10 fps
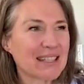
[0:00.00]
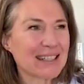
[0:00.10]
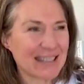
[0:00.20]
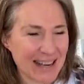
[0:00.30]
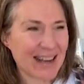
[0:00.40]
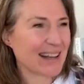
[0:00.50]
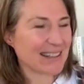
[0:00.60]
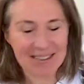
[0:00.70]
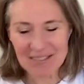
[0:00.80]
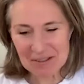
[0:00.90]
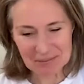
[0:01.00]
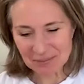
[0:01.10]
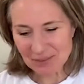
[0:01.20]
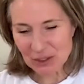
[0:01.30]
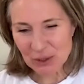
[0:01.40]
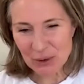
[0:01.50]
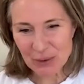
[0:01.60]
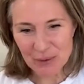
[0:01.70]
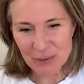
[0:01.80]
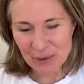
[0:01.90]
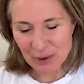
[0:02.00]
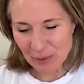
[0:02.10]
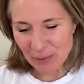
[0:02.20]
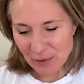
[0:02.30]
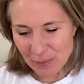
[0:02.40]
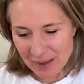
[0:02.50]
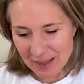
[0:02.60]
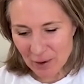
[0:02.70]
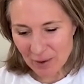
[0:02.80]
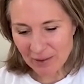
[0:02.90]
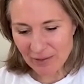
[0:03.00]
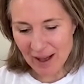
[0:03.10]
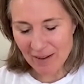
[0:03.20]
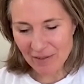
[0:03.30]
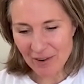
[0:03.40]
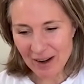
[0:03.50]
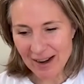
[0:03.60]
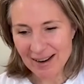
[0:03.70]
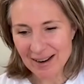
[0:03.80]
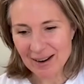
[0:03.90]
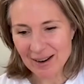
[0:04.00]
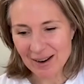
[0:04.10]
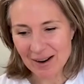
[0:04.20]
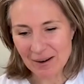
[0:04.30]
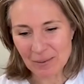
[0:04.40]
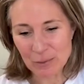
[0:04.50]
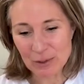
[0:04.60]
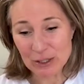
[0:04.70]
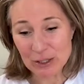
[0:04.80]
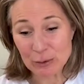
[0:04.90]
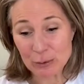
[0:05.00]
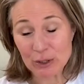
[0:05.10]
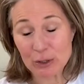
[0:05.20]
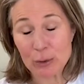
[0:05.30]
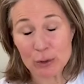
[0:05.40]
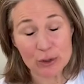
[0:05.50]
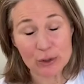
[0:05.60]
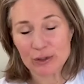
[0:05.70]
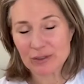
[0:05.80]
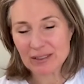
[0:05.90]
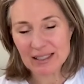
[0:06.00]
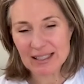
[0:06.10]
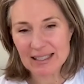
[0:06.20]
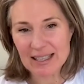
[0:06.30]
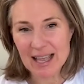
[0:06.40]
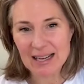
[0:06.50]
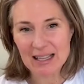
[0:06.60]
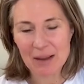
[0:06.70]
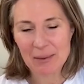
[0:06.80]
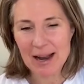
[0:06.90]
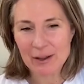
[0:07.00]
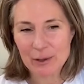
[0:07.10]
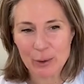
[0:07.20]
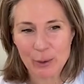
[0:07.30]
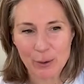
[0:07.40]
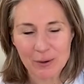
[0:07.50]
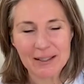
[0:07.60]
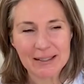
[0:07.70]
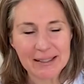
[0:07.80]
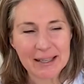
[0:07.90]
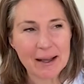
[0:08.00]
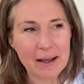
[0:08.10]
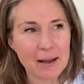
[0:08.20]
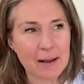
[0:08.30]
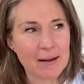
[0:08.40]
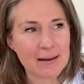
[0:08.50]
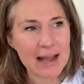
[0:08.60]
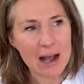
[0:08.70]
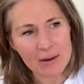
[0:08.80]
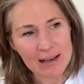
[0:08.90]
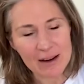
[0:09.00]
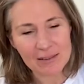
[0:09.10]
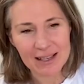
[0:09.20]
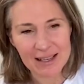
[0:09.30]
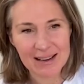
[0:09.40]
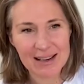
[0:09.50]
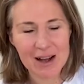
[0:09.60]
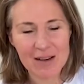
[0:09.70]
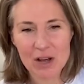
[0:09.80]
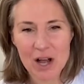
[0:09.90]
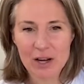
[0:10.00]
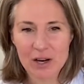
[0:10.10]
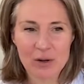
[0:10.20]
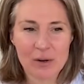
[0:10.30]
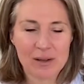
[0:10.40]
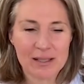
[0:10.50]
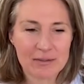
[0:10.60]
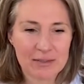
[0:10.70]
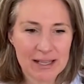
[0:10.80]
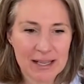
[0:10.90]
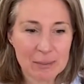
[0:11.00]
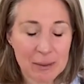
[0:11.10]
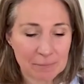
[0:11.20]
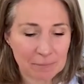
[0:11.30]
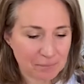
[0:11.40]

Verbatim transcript: yeah, I love them. So you know, for me, going fat free um, was was crucial in in climbing out of the hole. Uh, and now now and then I eat avocado and different things, but